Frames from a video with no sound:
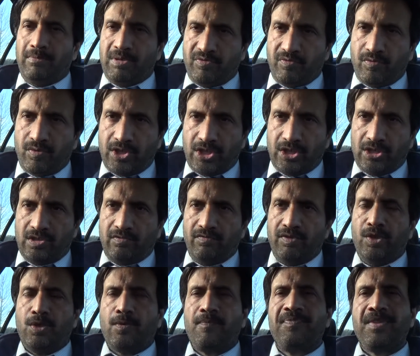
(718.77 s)
much for watching this
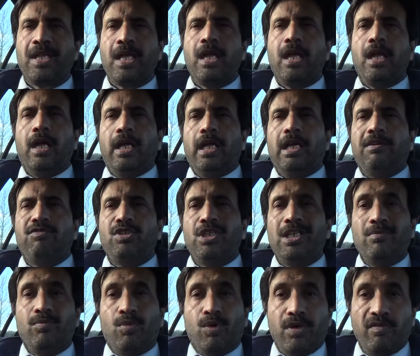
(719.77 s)
video if you
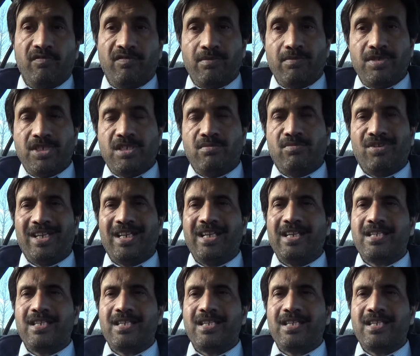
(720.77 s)
need more information about any